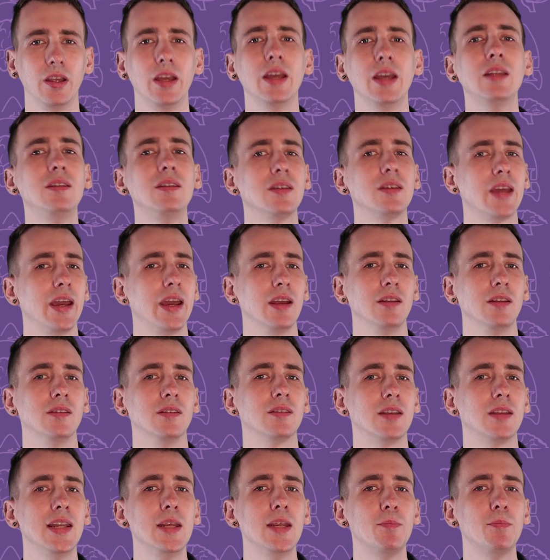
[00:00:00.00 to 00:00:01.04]
indicating
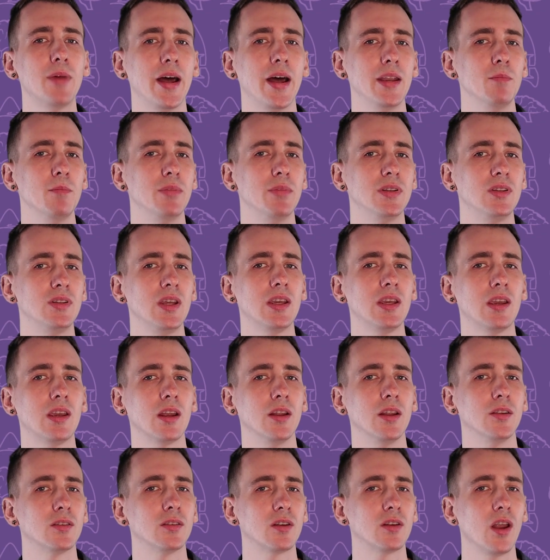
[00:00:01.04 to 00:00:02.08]
sleep, and in
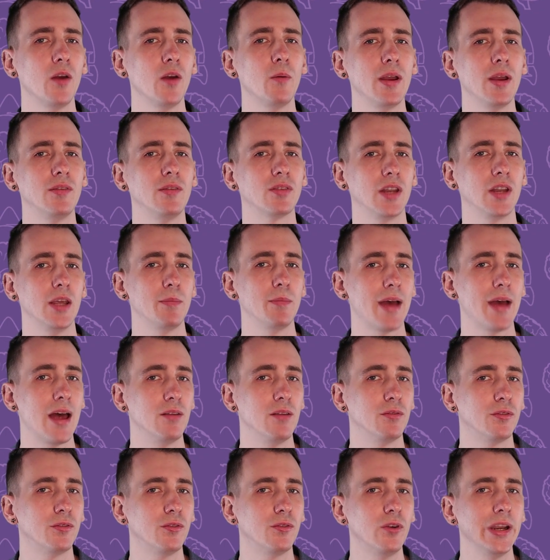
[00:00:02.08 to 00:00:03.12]
particular slow wave sleep,
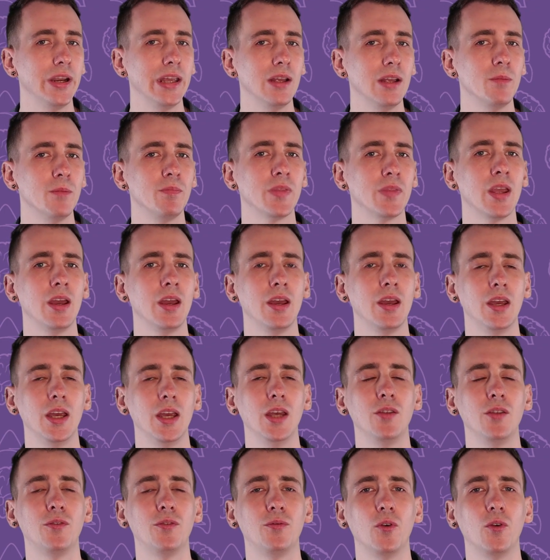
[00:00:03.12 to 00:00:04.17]
N3,
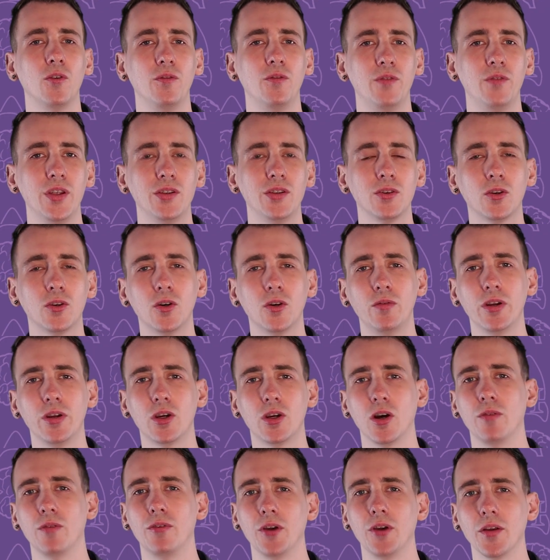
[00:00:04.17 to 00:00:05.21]
is for physical
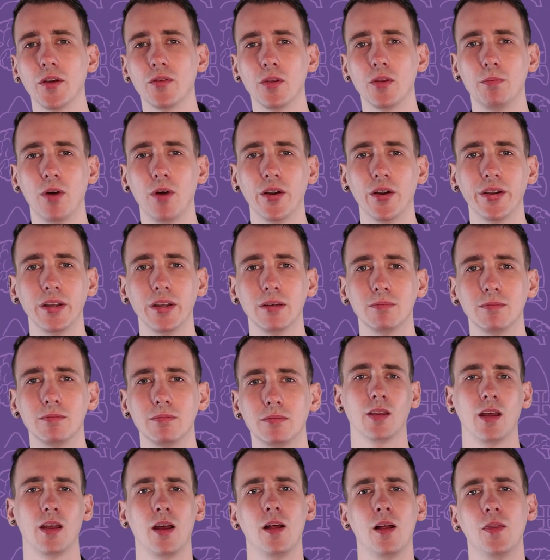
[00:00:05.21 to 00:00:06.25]
recovery of the body.
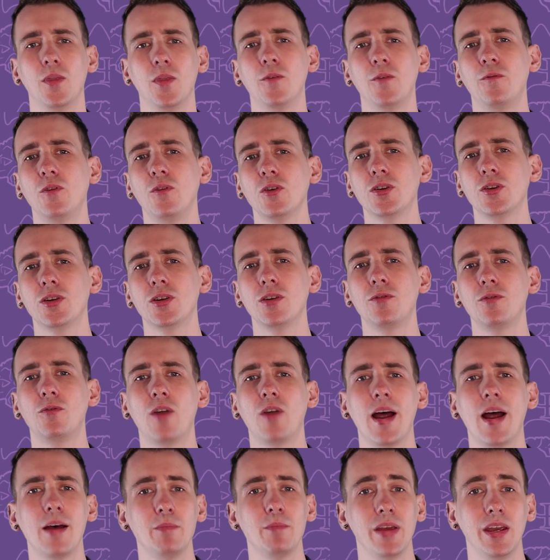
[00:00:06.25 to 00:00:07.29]
The function of
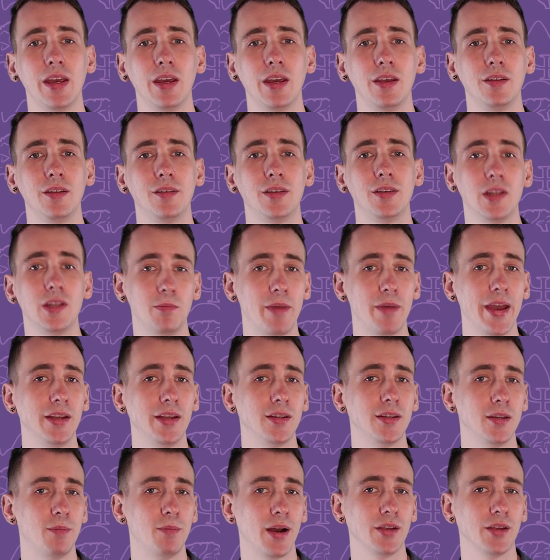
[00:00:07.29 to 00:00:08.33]
REM is
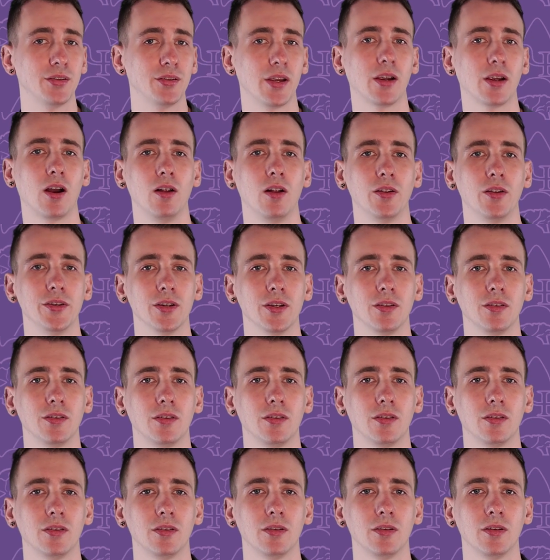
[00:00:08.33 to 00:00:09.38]
debated by
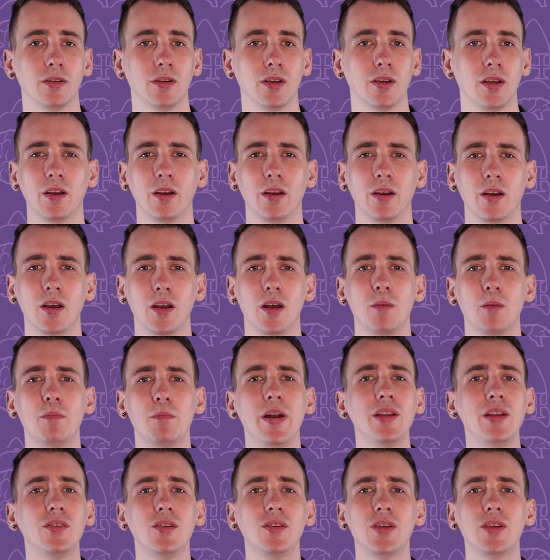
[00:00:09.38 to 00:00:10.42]
psychologists,
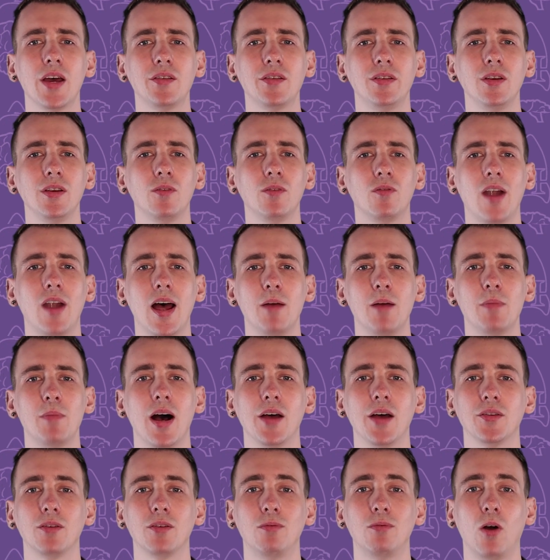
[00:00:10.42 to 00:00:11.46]
many suggesting REM
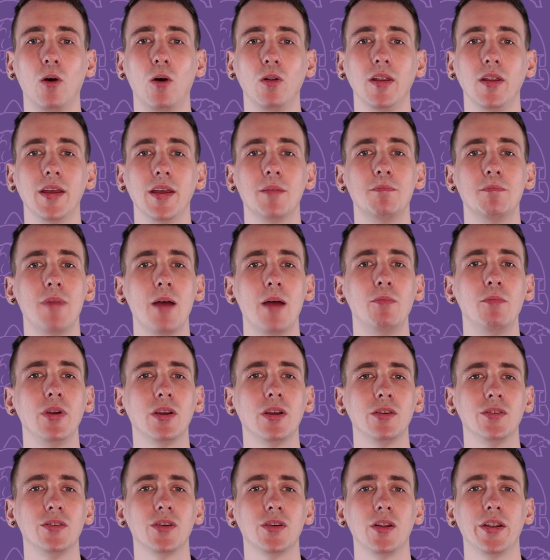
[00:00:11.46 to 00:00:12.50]
has a role in memory
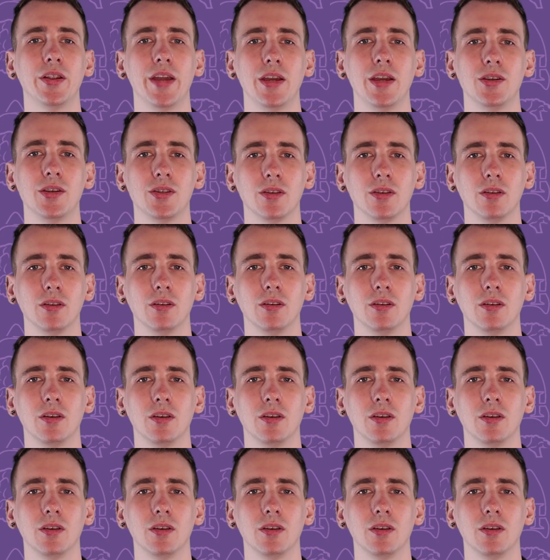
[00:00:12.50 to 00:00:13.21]
consolidation.